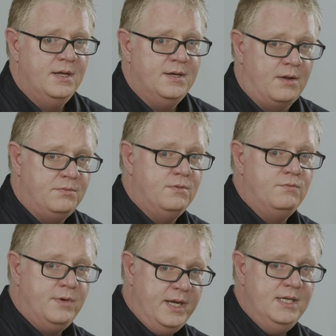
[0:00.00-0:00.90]
Now, the
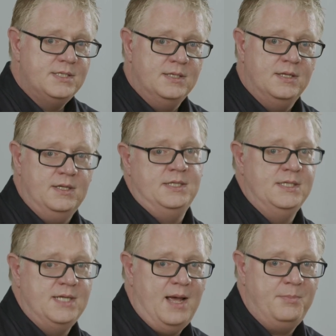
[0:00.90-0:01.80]
reason that this
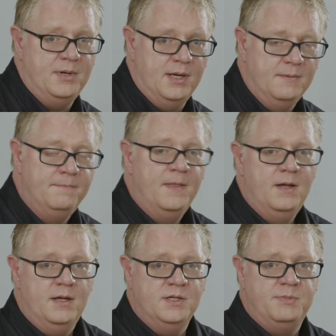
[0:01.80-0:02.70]
is happening
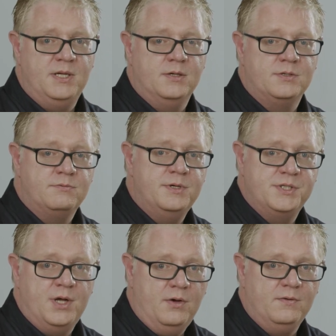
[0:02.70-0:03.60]
is because
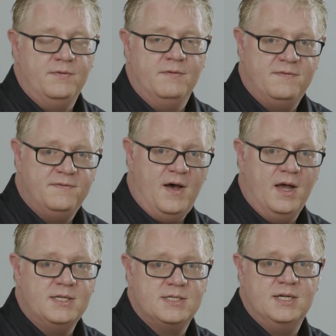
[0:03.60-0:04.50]
Resolve
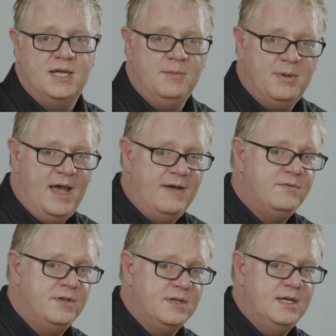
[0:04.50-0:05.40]
fights to keep
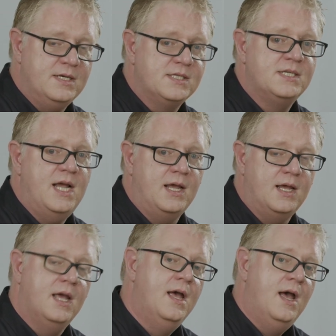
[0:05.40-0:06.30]
everything in sync